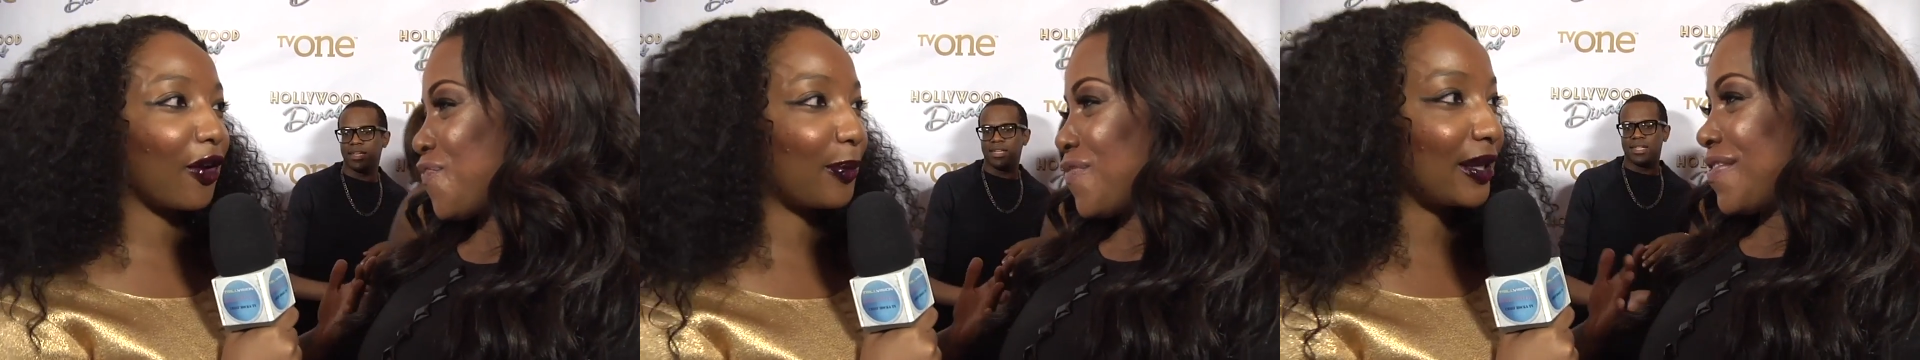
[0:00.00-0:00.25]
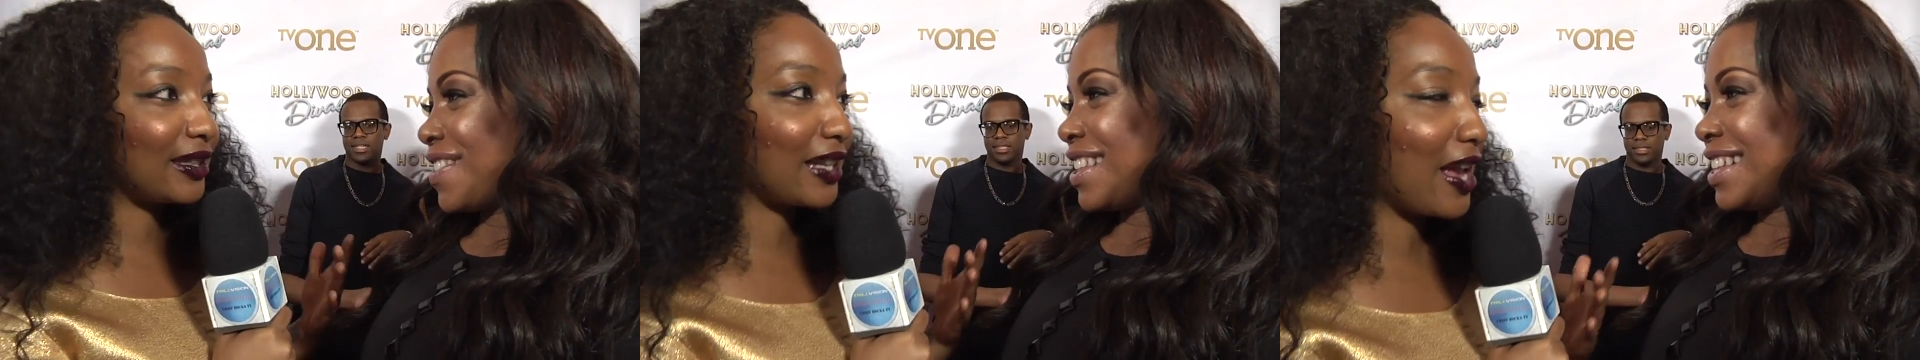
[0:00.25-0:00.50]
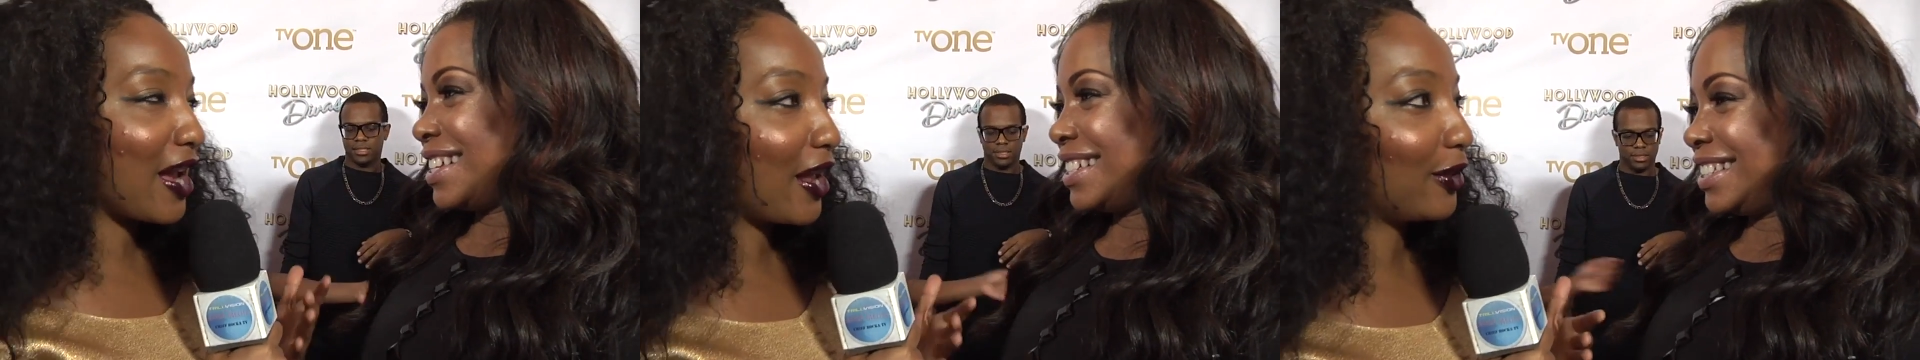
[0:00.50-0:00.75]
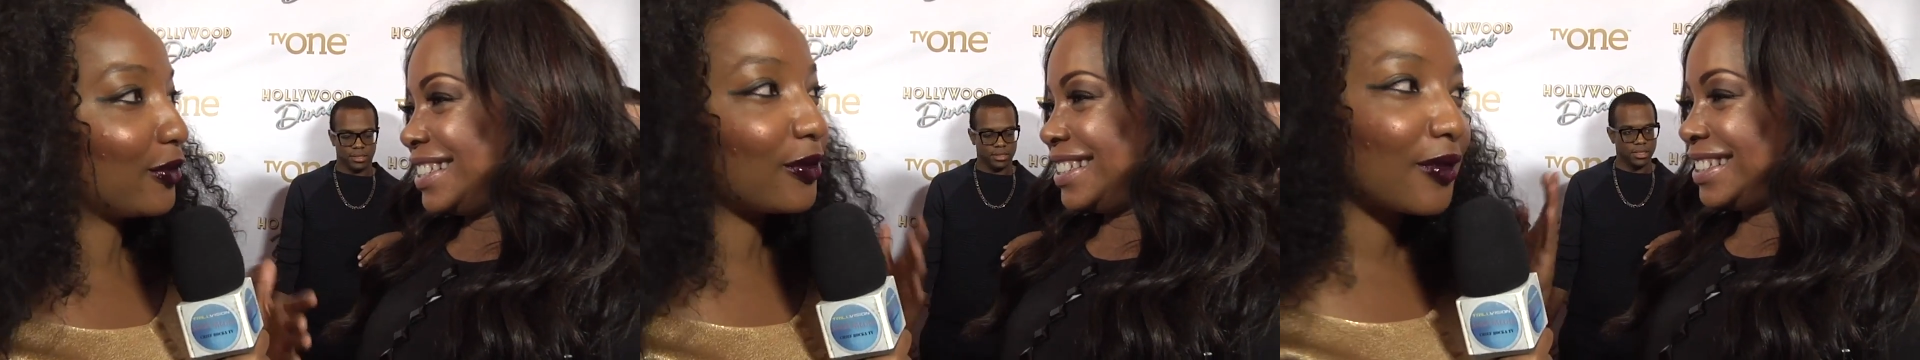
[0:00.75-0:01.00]
Speaker 1: off by
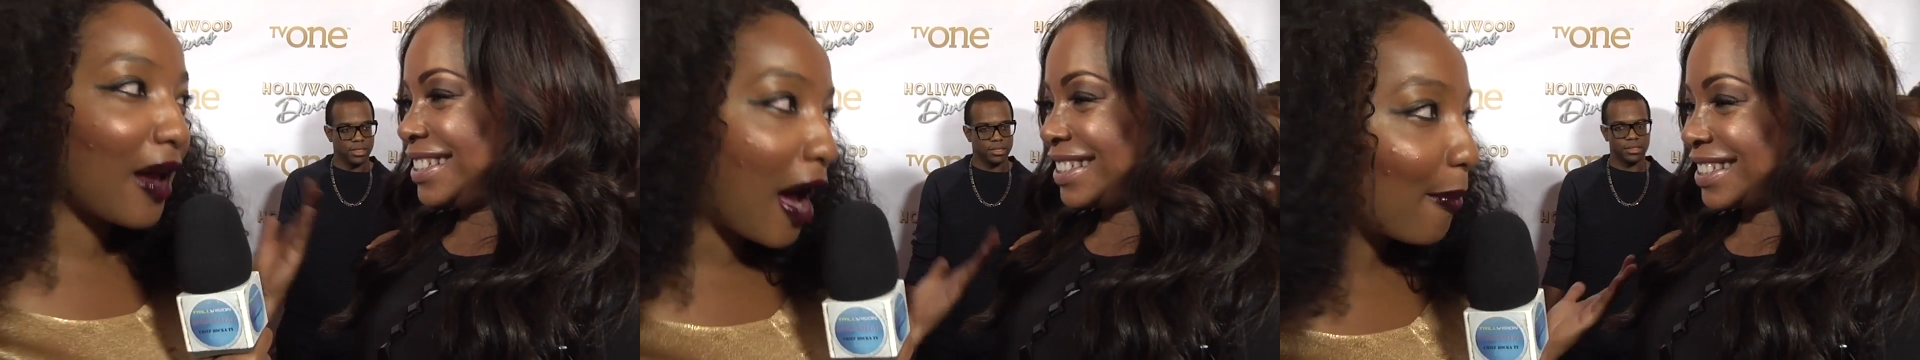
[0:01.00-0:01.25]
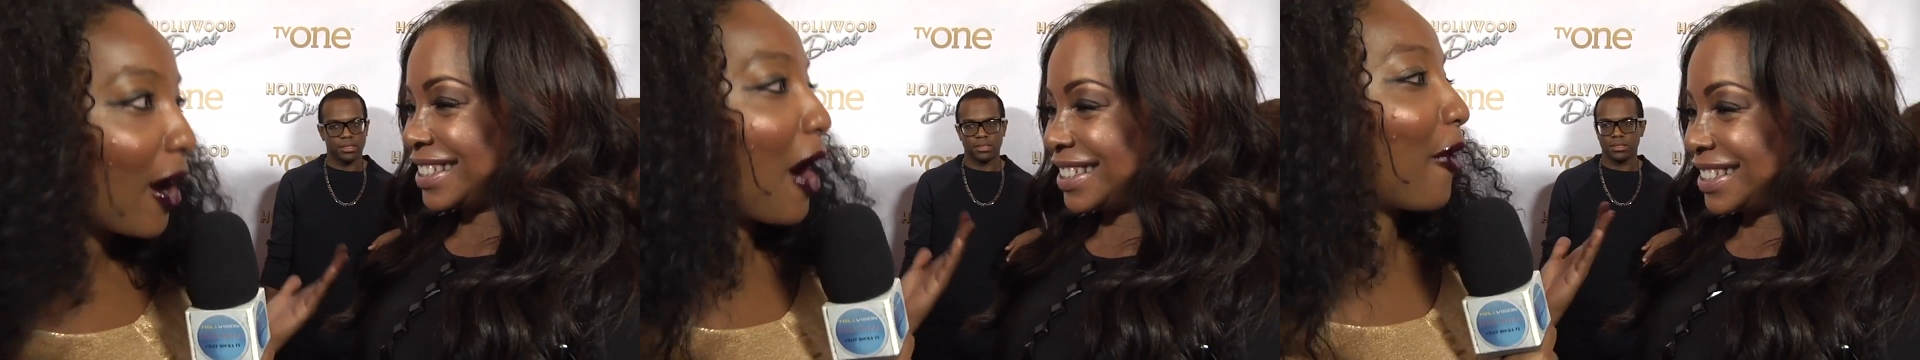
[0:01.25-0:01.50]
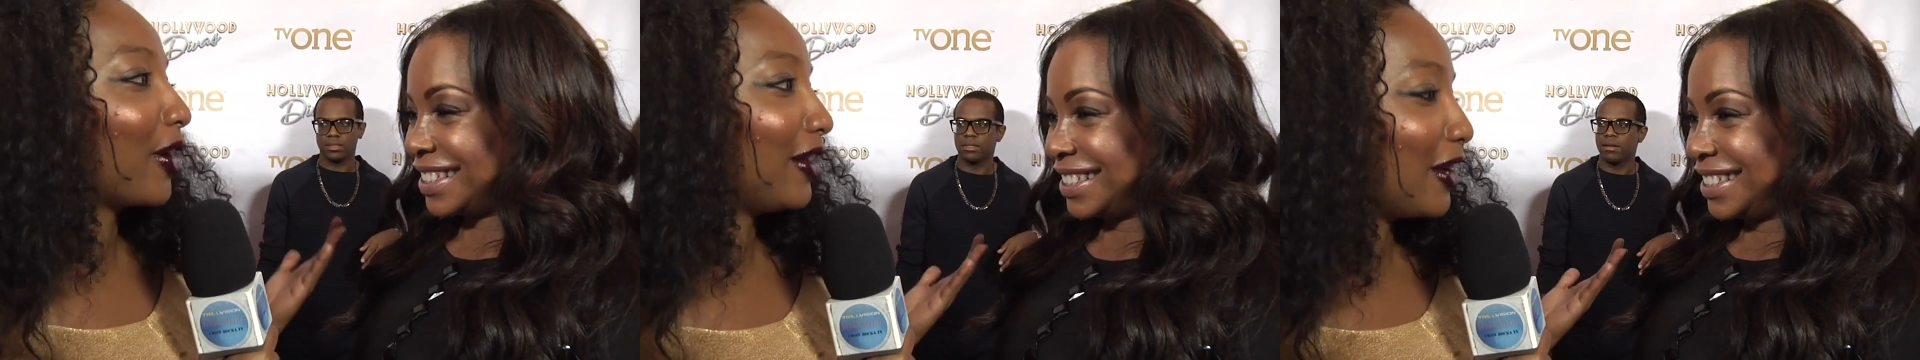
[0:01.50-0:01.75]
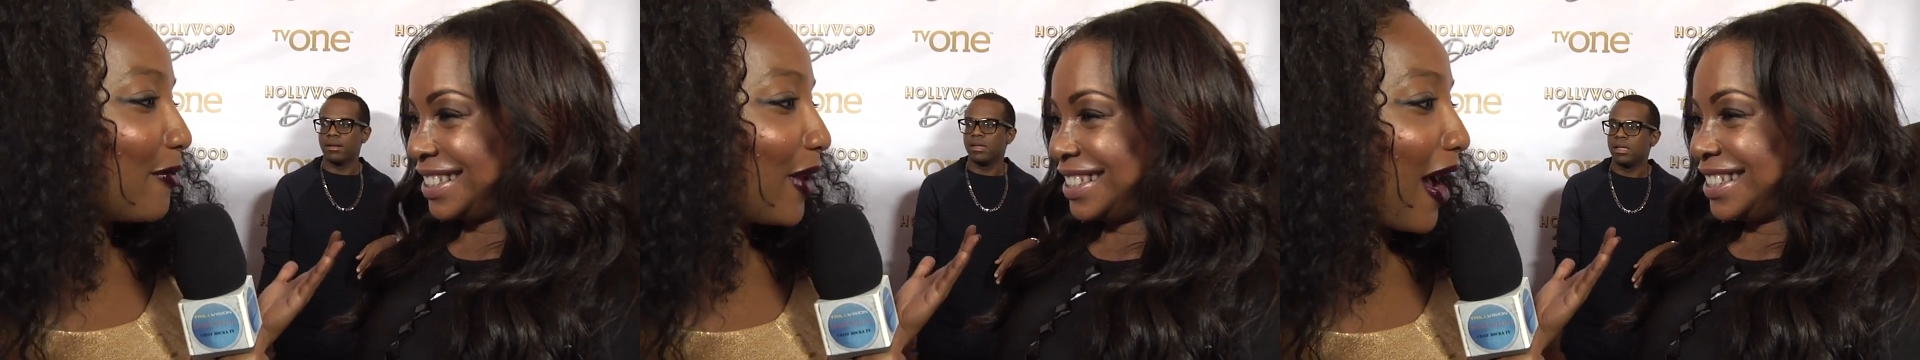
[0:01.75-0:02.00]
saying I'm a Howard
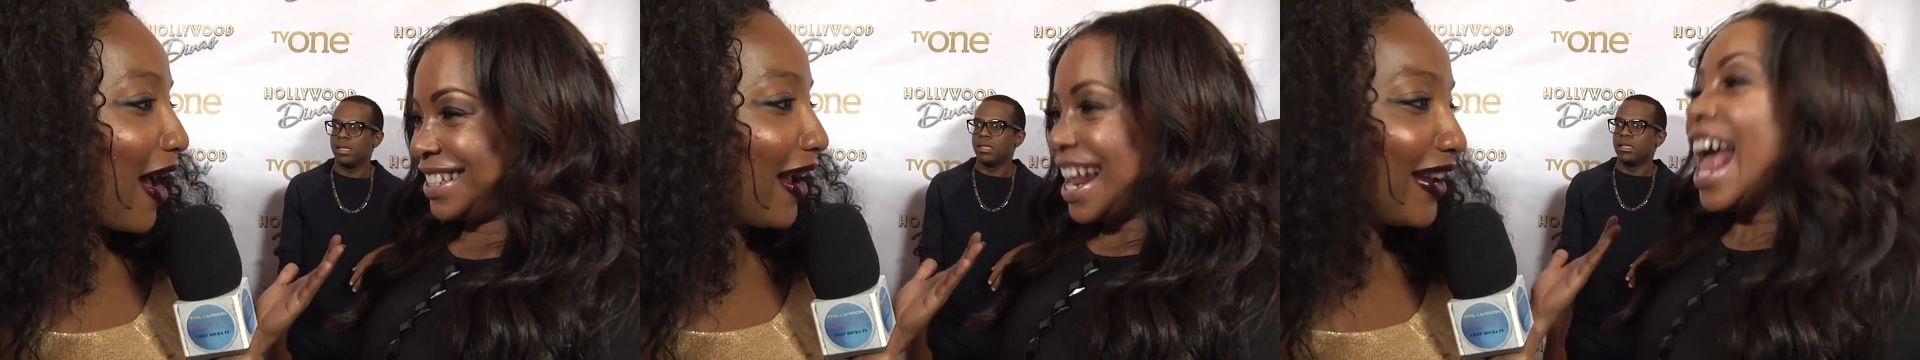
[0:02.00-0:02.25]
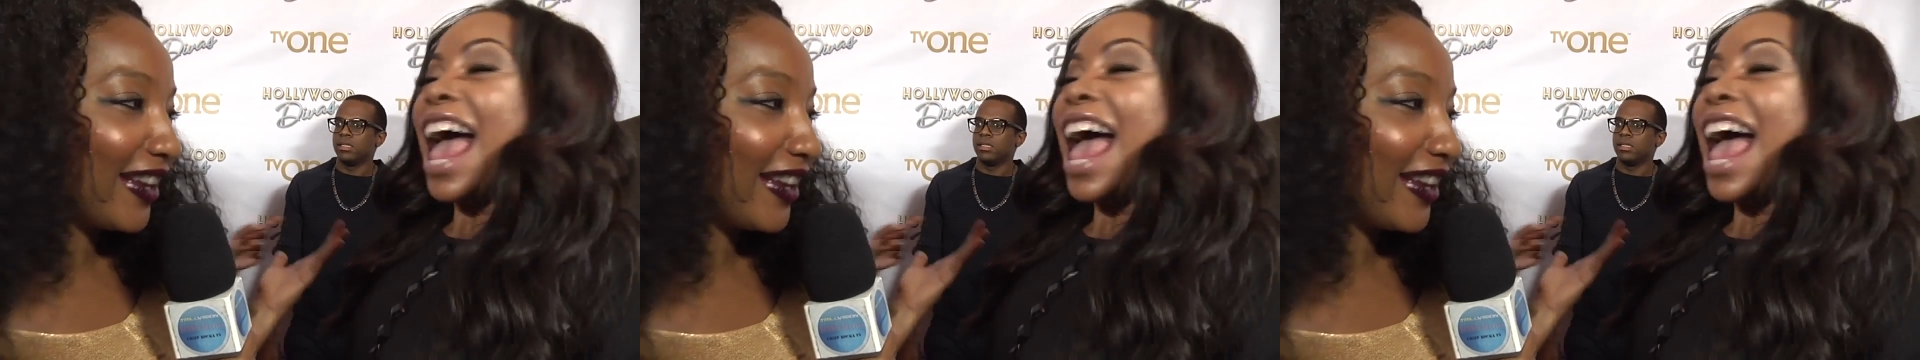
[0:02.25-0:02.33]
alumni.